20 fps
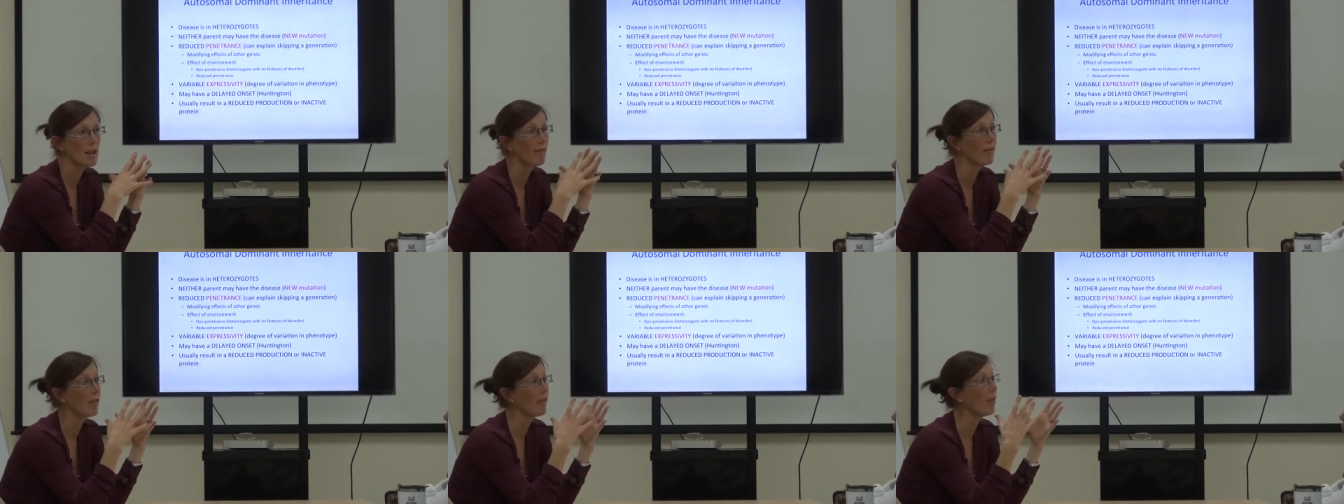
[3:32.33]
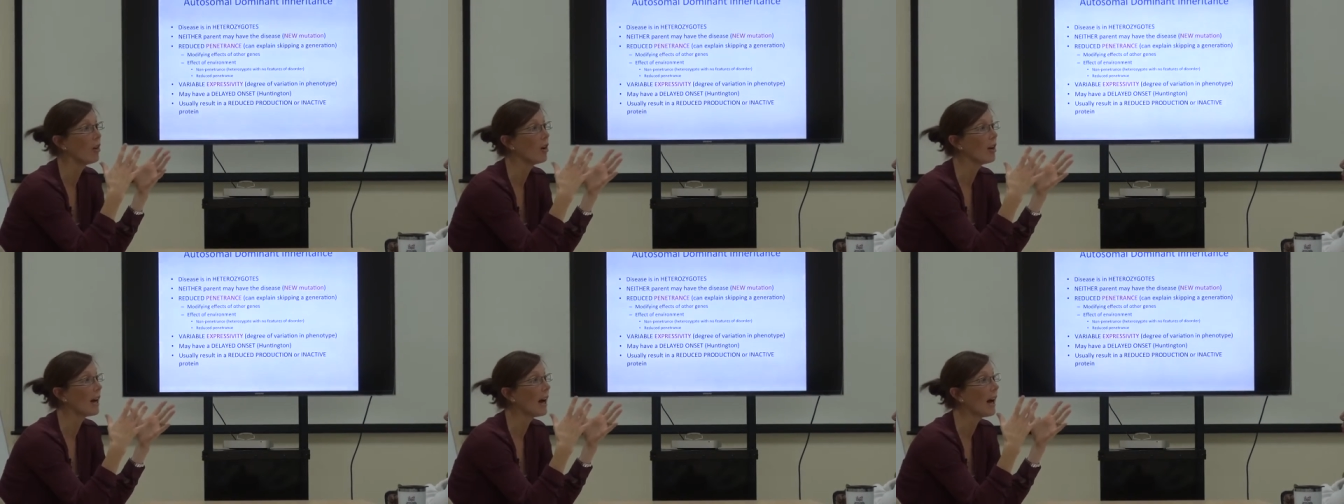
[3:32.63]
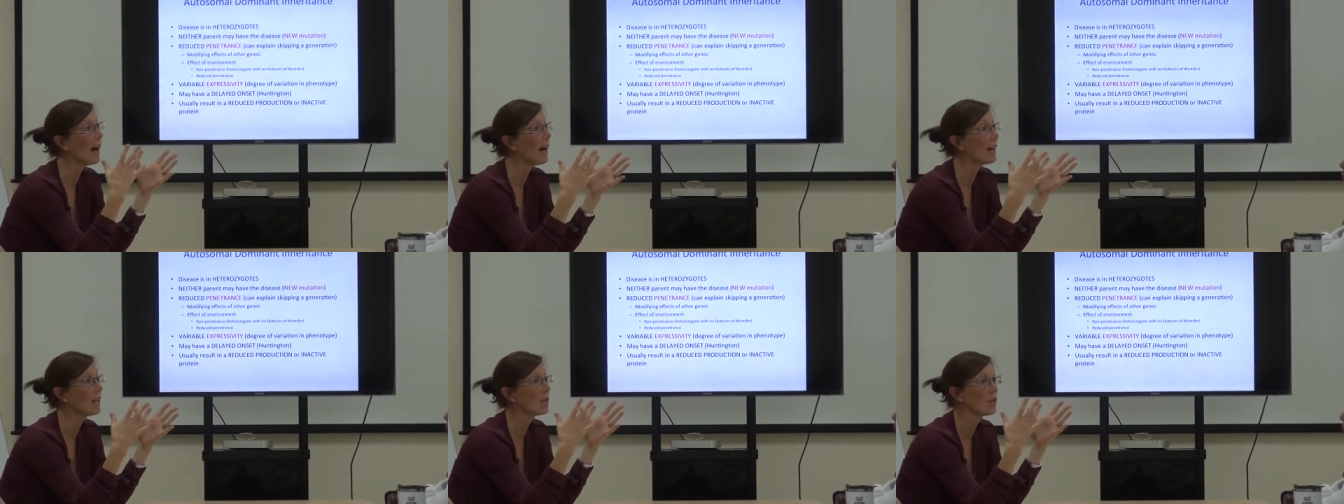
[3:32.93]
have a very
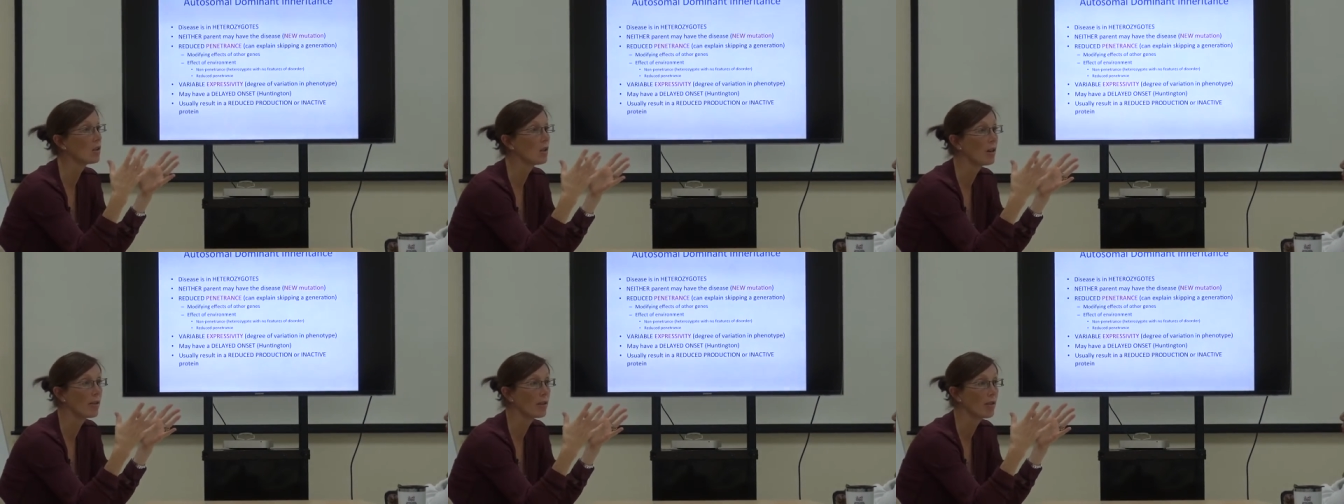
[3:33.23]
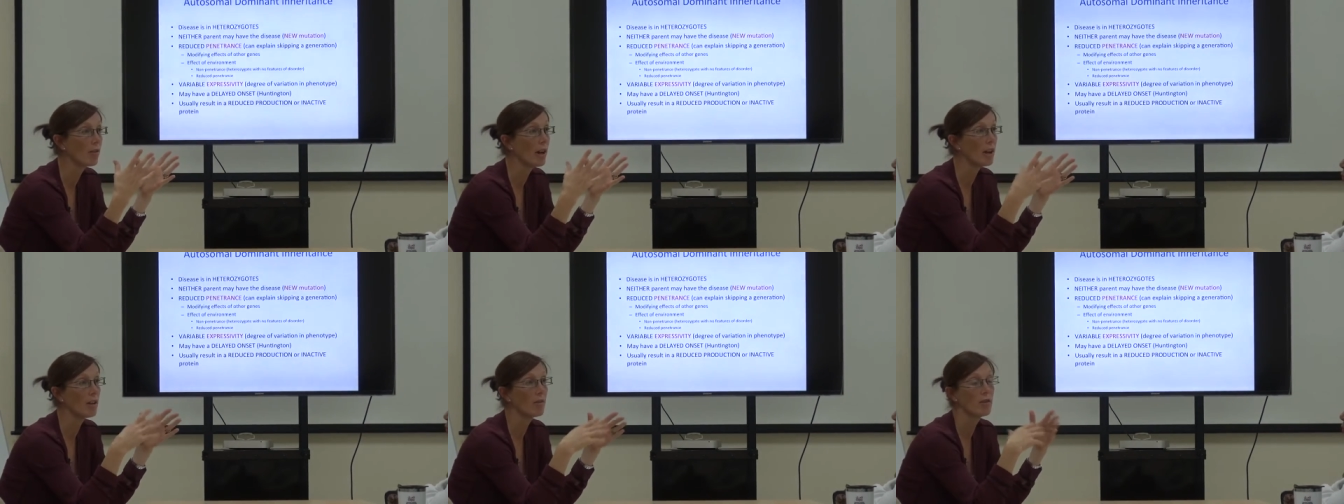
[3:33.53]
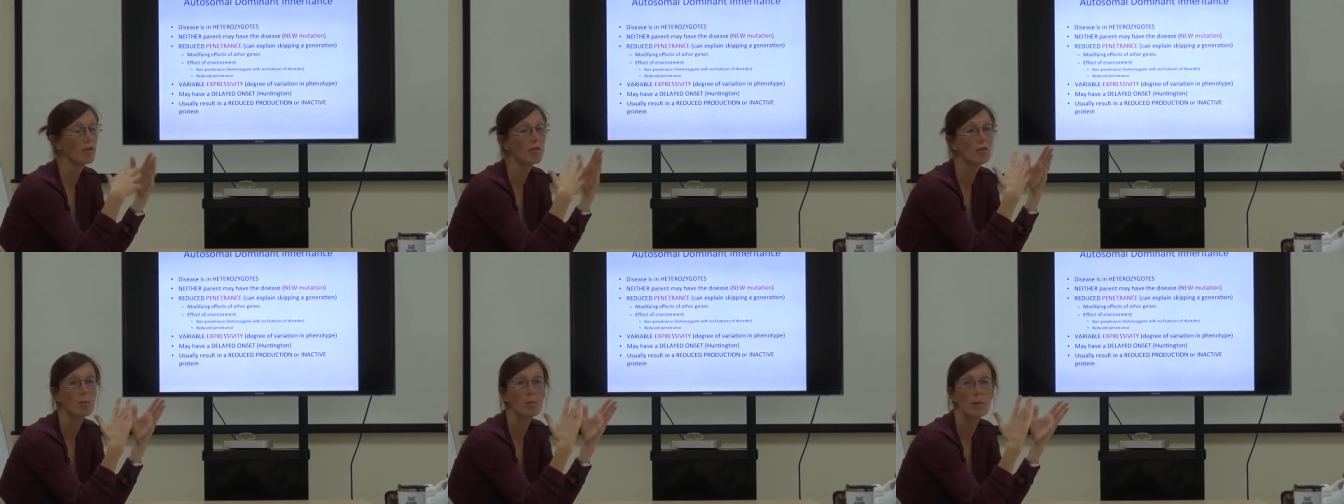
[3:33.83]
high de novo rate
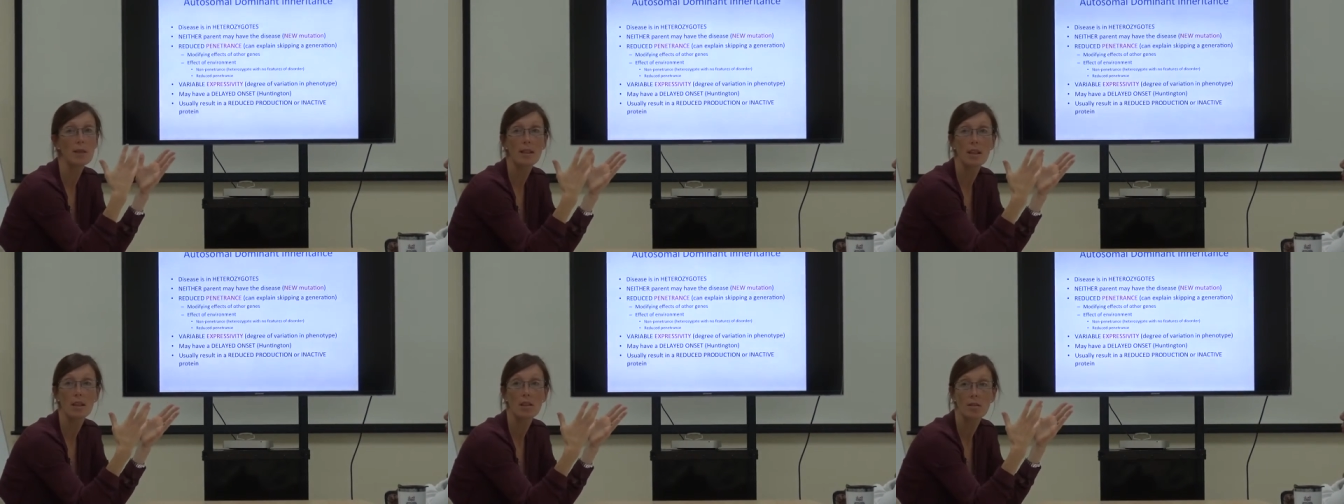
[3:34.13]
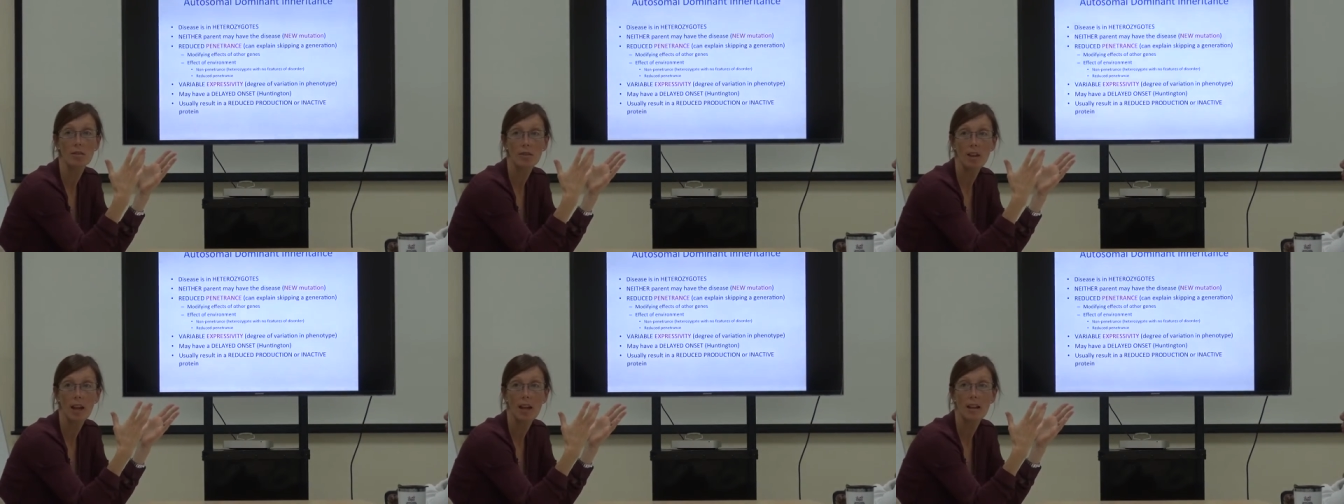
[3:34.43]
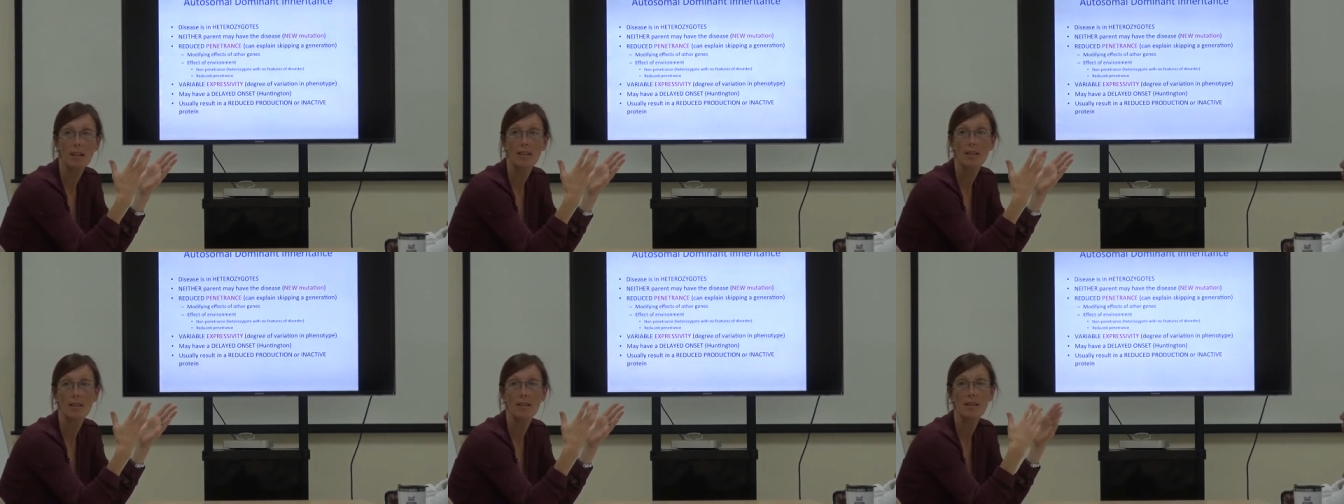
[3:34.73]
50% of
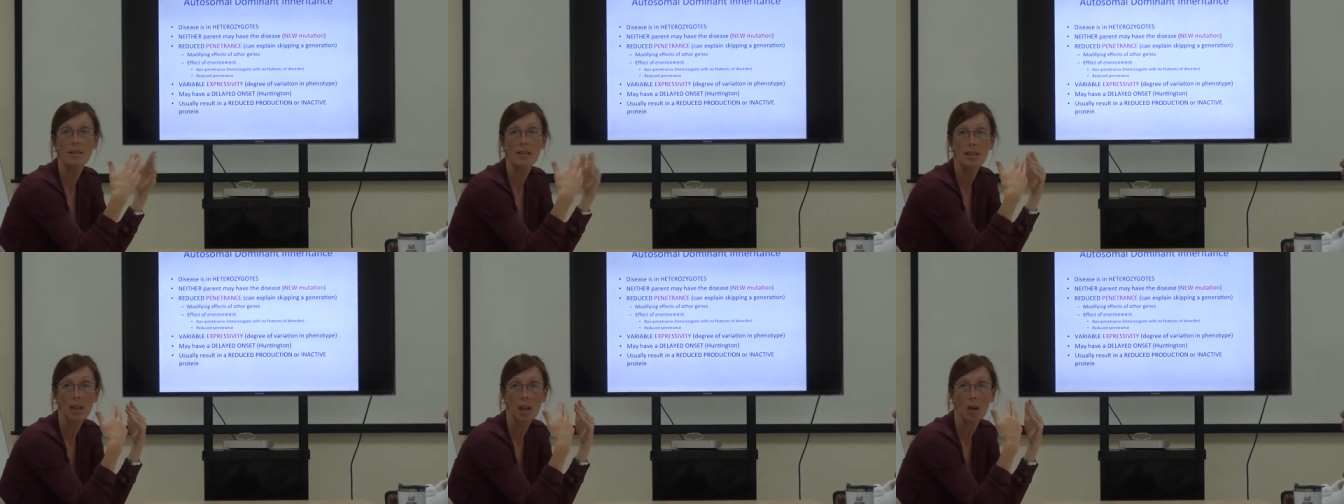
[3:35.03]
cases